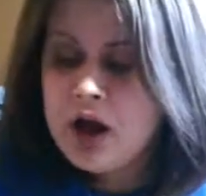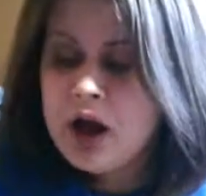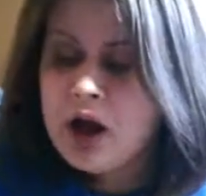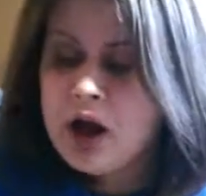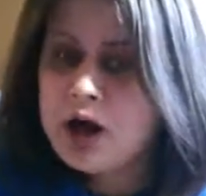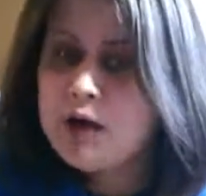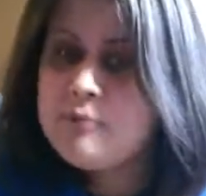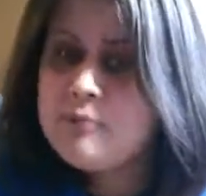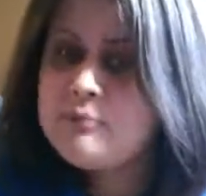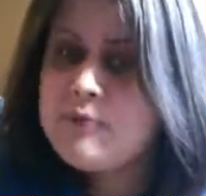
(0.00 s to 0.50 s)

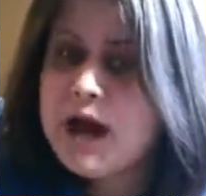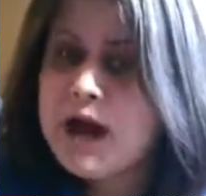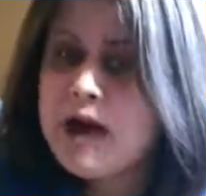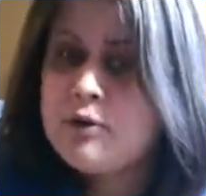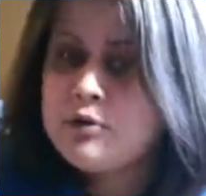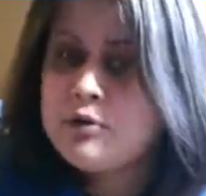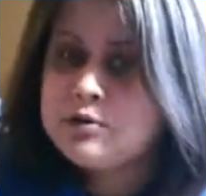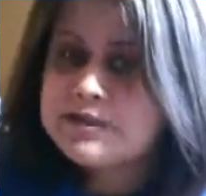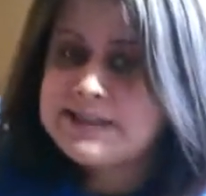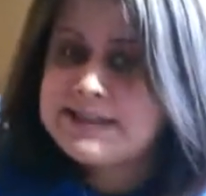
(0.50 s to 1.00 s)

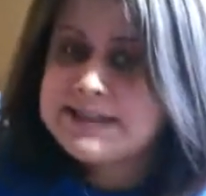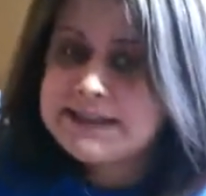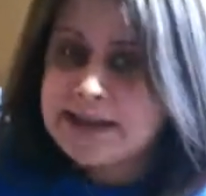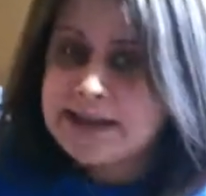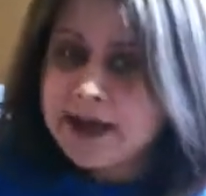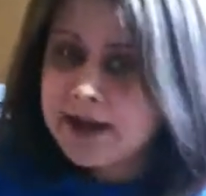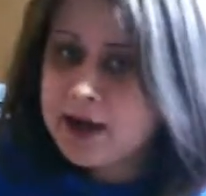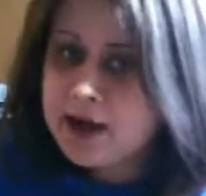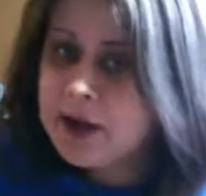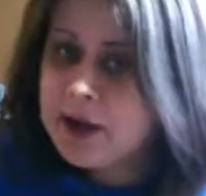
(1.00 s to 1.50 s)
how it was
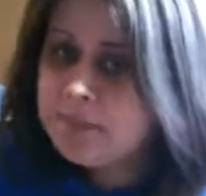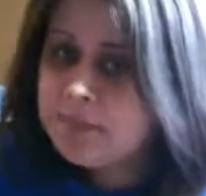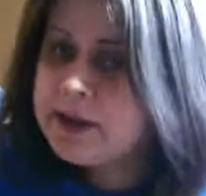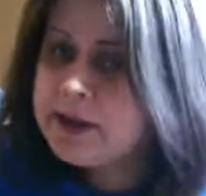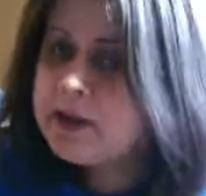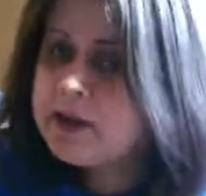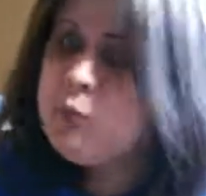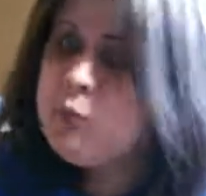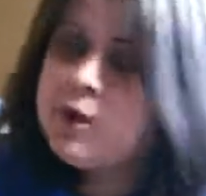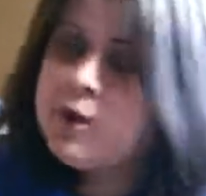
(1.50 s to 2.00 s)
set up
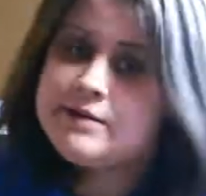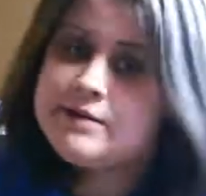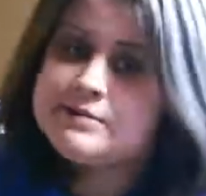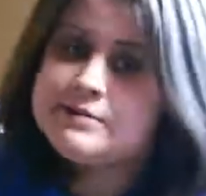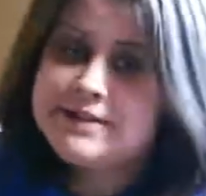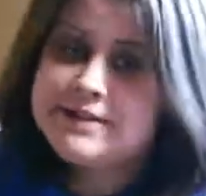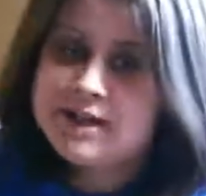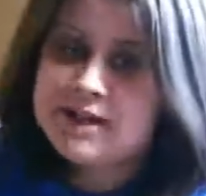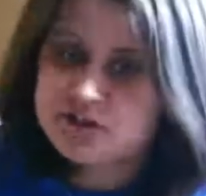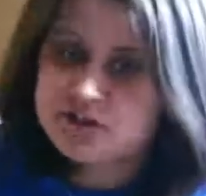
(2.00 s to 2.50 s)
and what I
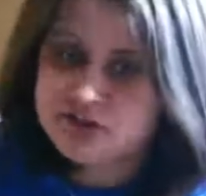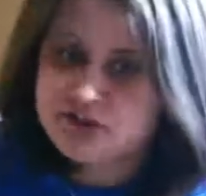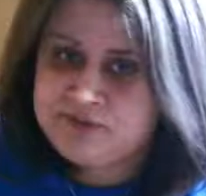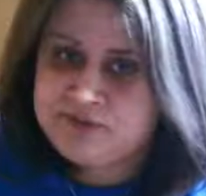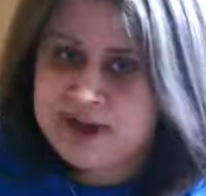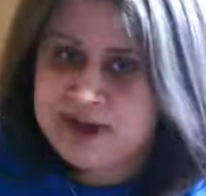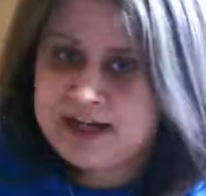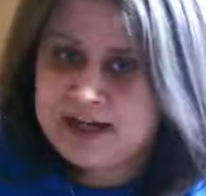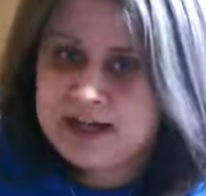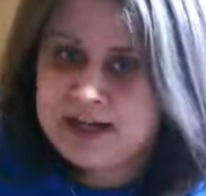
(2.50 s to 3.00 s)
was actually
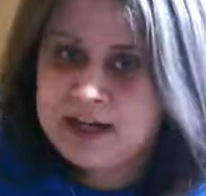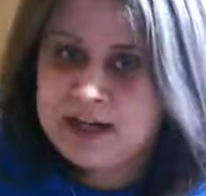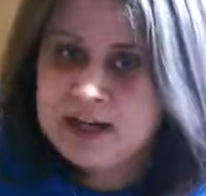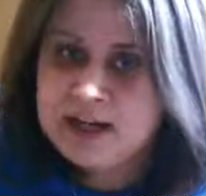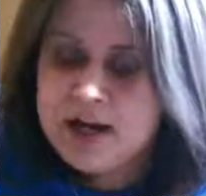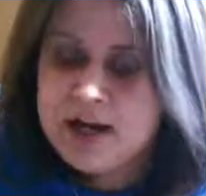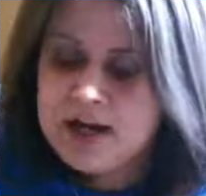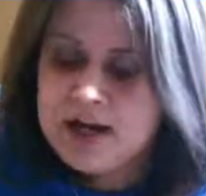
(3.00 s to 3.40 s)
finding.